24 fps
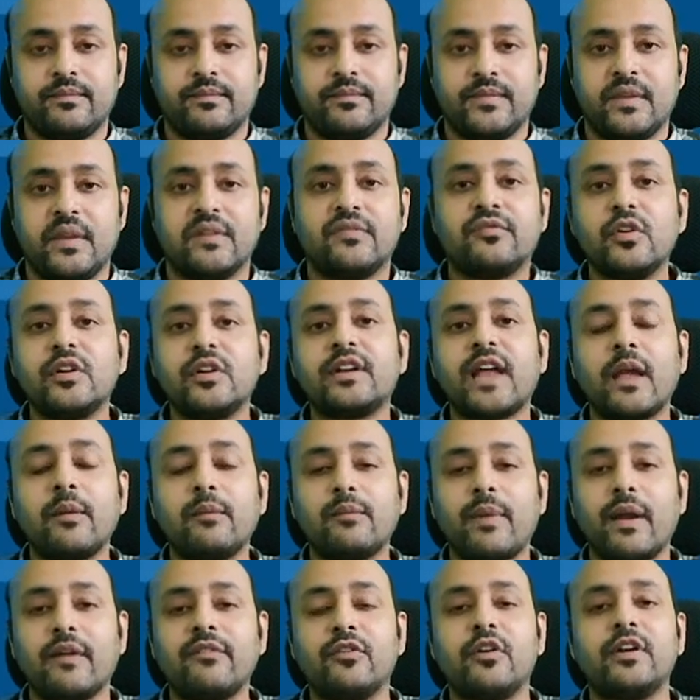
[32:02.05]
Full-time,
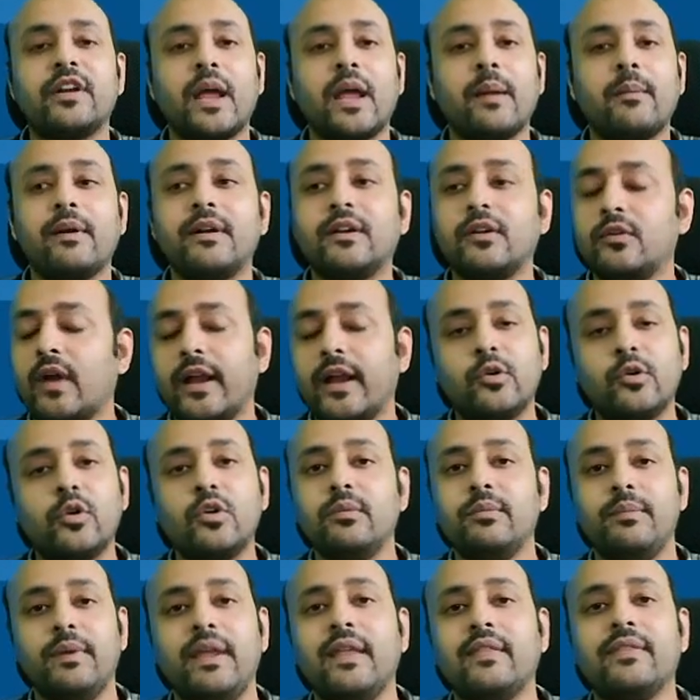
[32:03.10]
by full-time, I
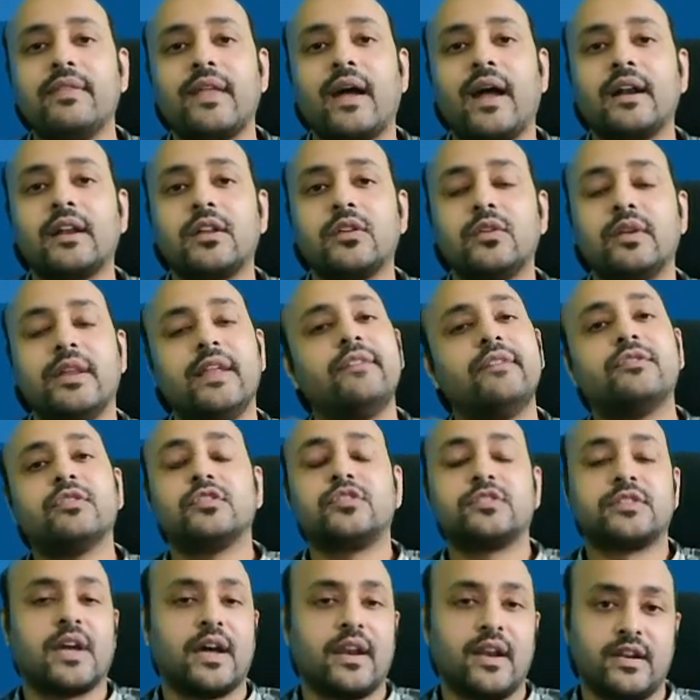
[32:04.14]
don't mean that you leave your
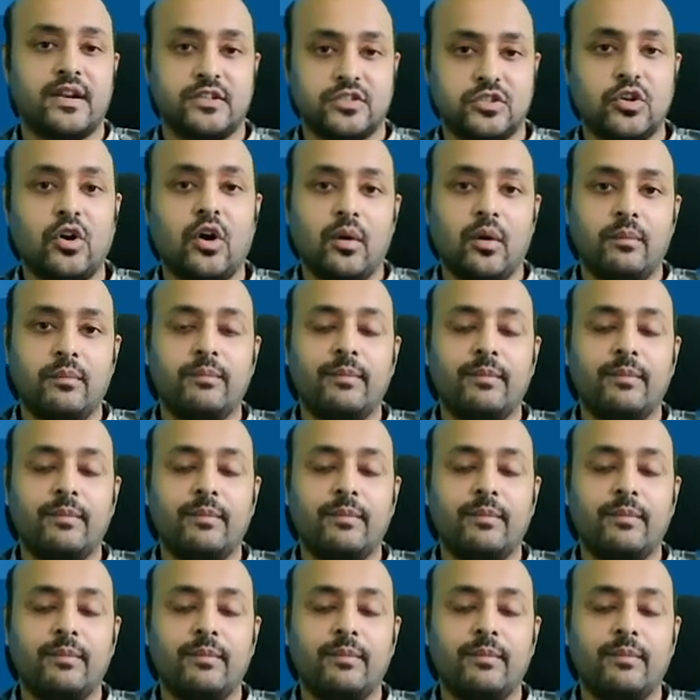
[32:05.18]
current job.